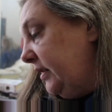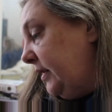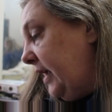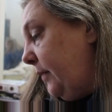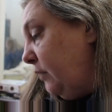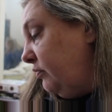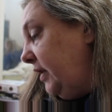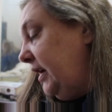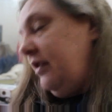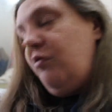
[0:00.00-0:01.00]
That they were
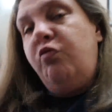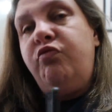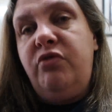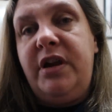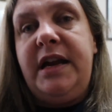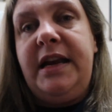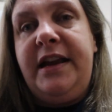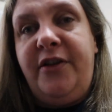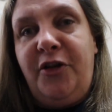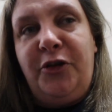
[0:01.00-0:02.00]
really, really
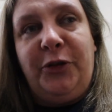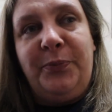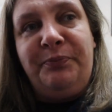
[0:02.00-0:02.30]
good.